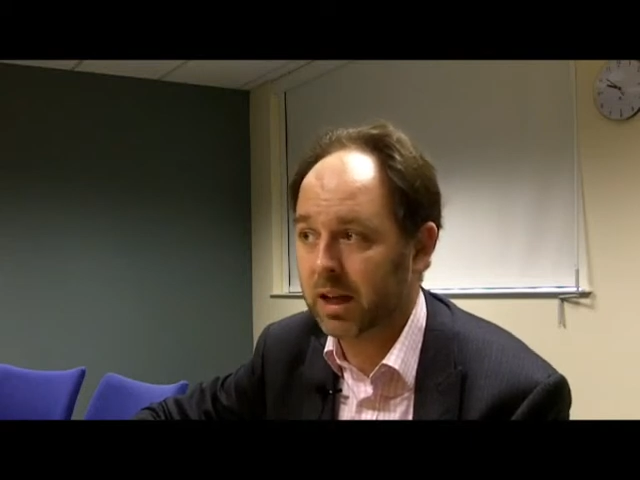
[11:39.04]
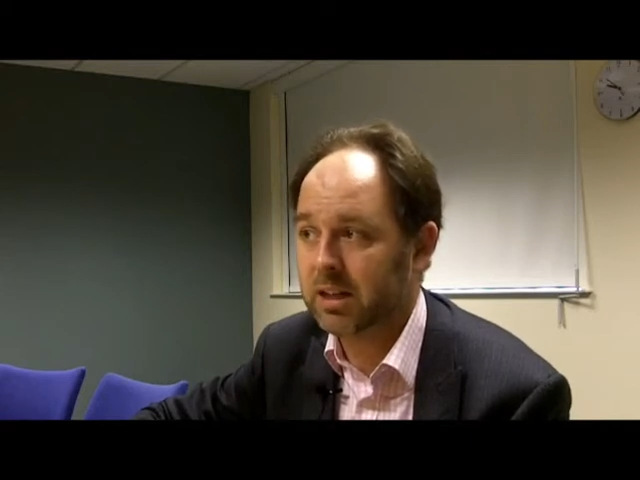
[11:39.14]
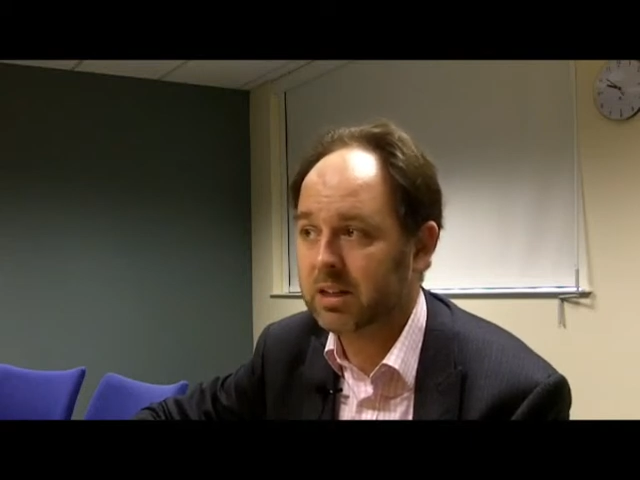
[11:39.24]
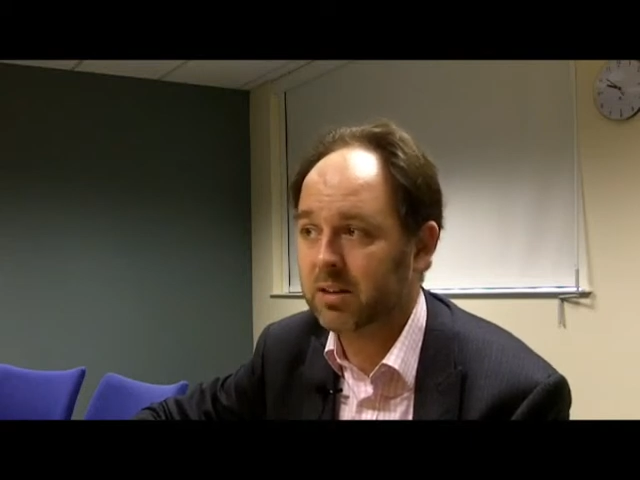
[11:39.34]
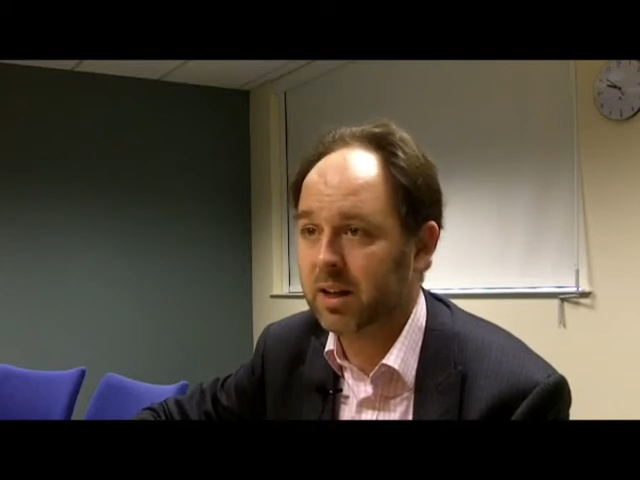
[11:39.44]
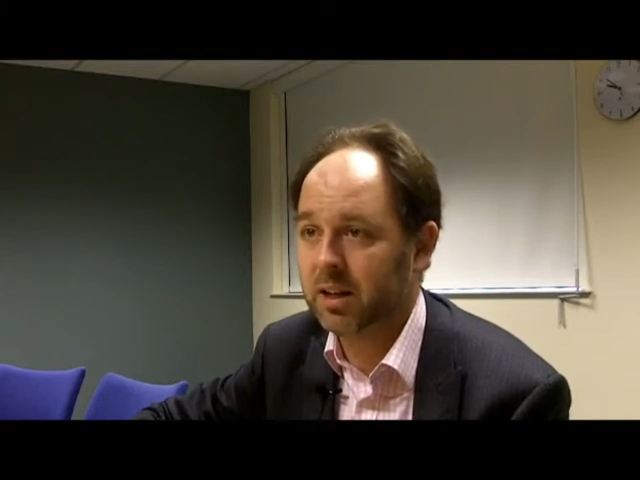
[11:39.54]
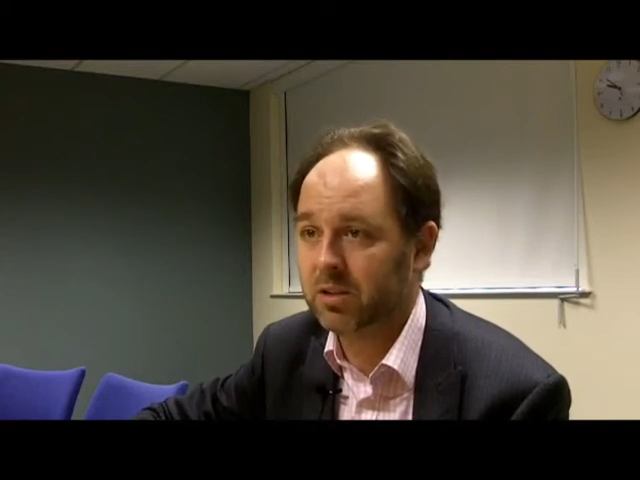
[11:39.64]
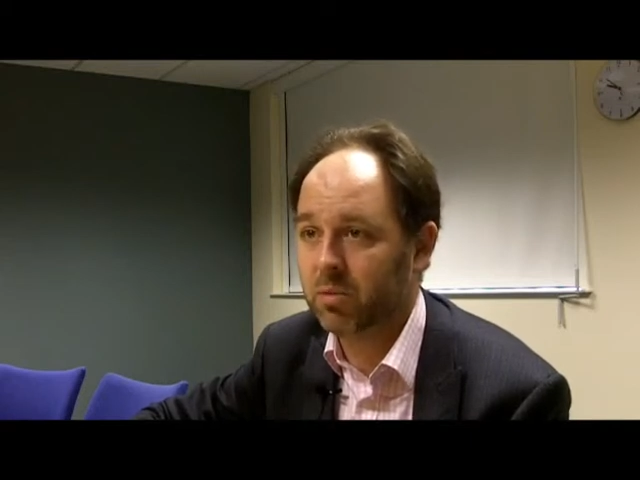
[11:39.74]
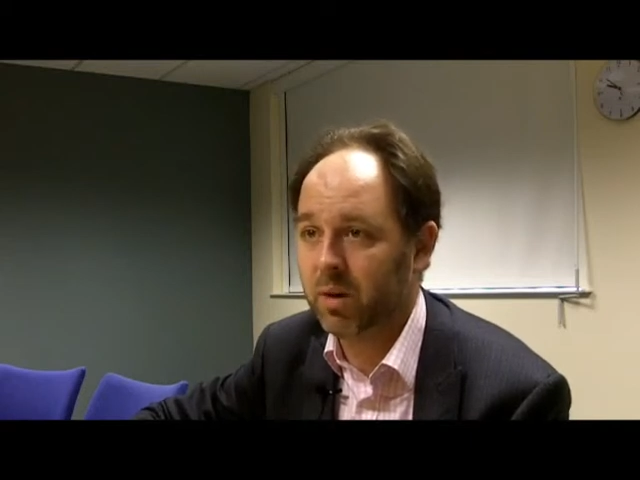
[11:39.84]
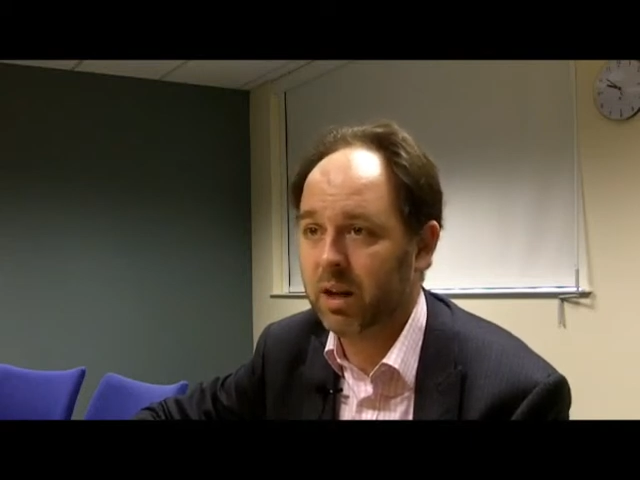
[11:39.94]
data that
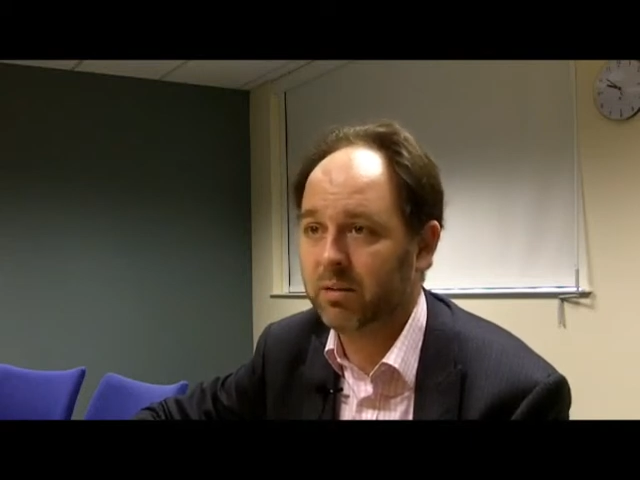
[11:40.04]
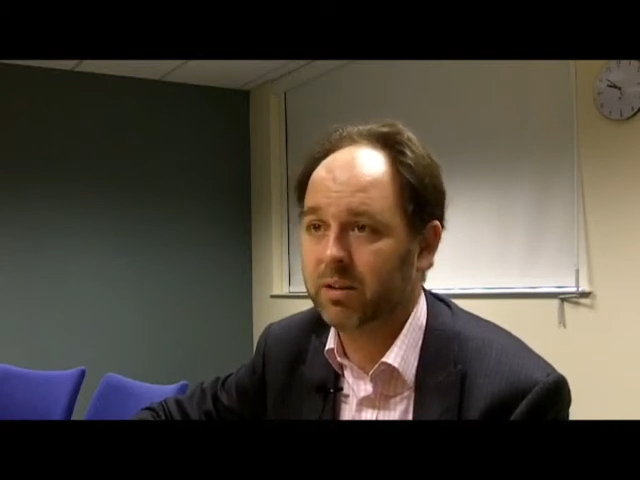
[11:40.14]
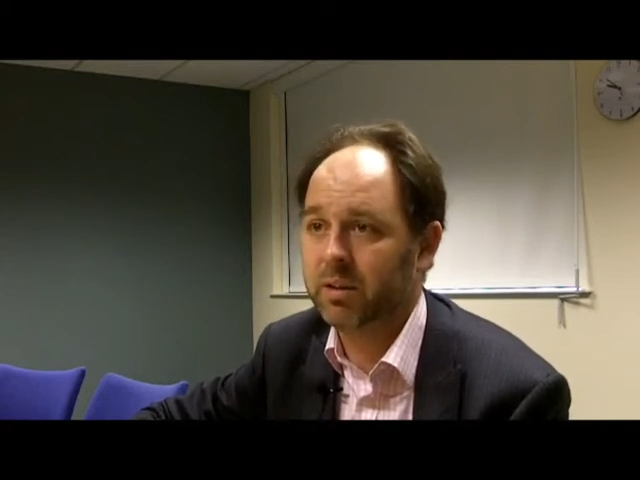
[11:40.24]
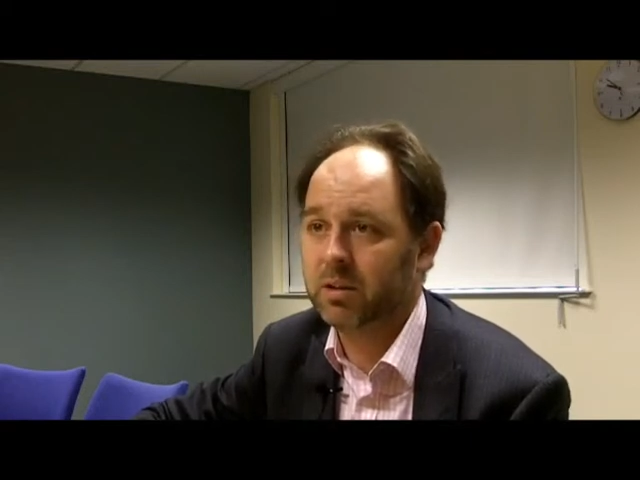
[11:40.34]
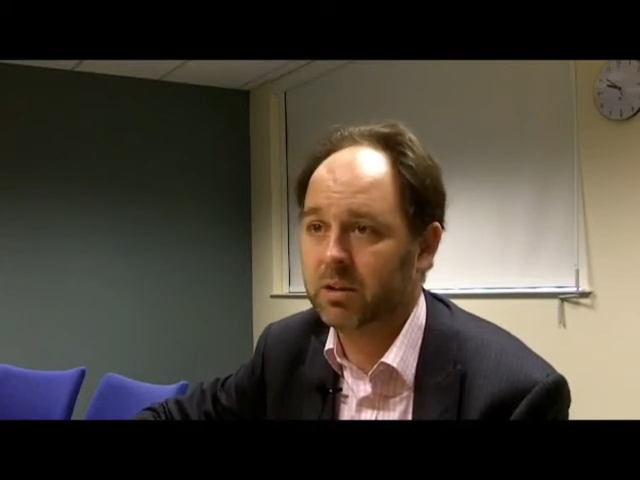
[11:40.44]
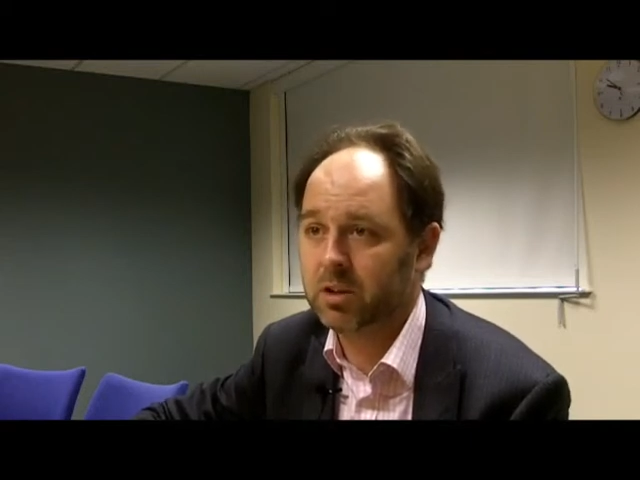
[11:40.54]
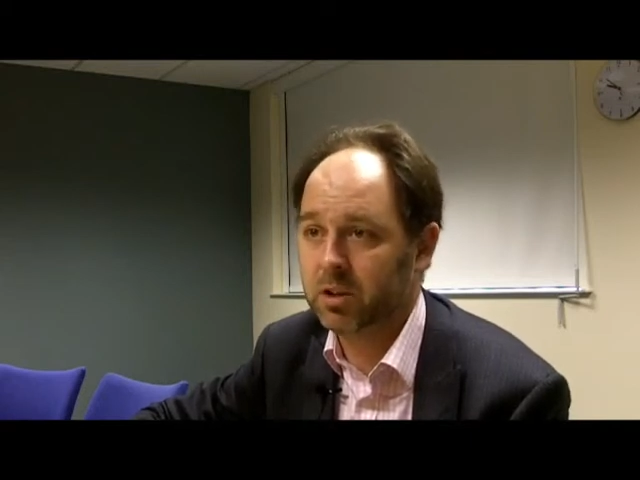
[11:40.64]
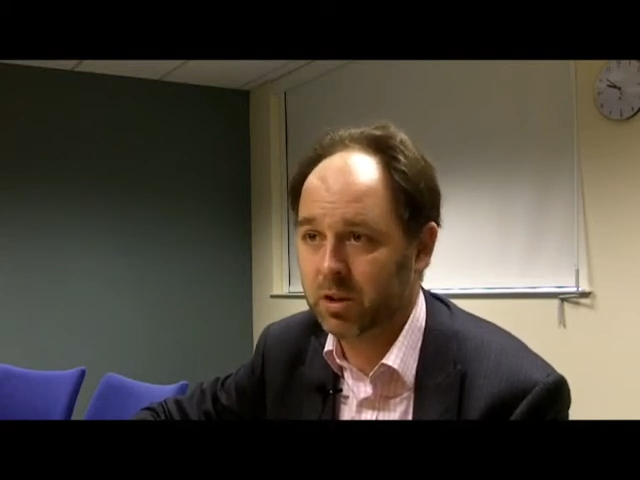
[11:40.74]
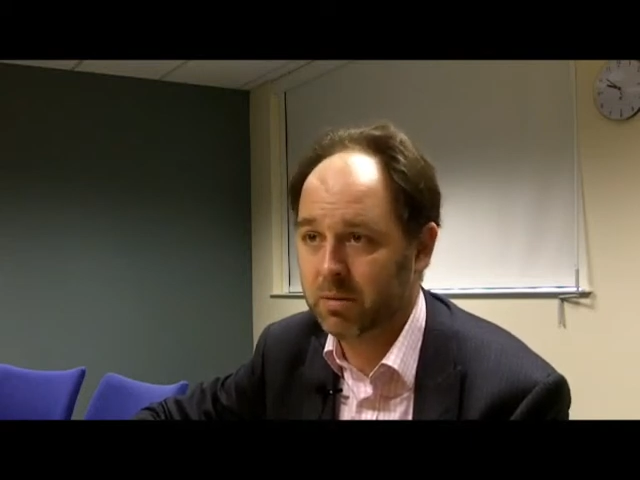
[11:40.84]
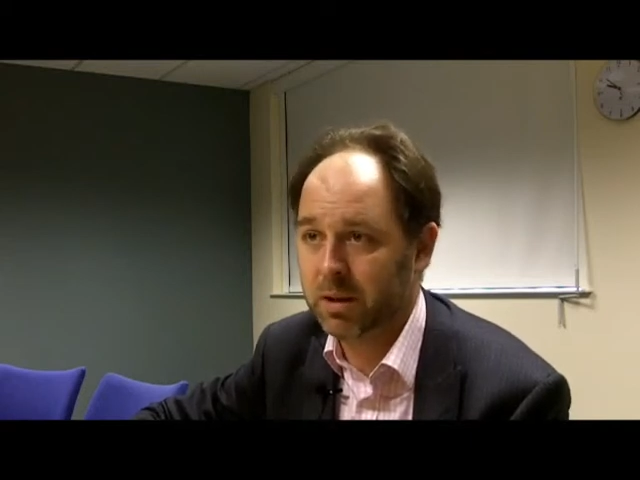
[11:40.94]
is relevant to